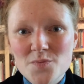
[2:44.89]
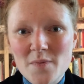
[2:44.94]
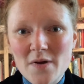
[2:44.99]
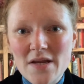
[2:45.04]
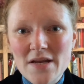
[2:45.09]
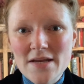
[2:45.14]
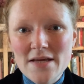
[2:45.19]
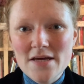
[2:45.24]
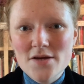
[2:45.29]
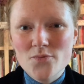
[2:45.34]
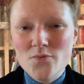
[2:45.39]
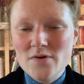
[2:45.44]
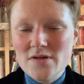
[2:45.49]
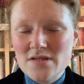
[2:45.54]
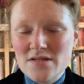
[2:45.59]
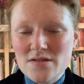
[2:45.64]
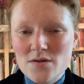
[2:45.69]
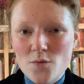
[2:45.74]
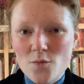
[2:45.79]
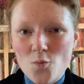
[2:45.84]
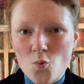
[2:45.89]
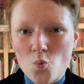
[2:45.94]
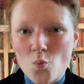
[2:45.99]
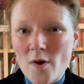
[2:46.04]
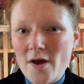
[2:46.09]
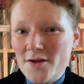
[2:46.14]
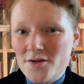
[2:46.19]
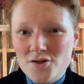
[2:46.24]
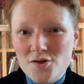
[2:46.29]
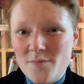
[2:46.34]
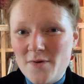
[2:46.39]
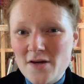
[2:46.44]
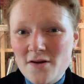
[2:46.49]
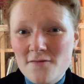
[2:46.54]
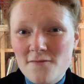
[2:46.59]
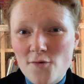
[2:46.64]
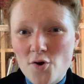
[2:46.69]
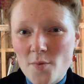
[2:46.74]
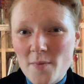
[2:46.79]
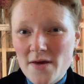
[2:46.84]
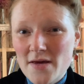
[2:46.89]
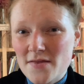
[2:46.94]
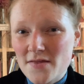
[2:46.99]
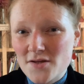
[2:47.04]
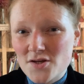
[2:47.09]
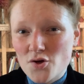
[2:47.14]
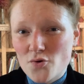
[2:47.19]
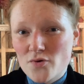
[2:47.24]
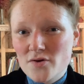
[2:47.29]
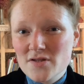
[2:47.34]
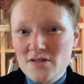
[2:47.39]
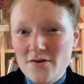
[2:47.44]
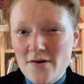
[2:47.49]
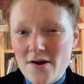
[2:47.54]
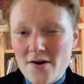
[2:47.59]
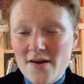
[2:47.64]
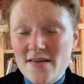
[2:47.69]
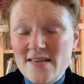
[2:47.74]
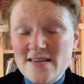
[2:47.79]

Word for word: but it was way too big for me in the torso area.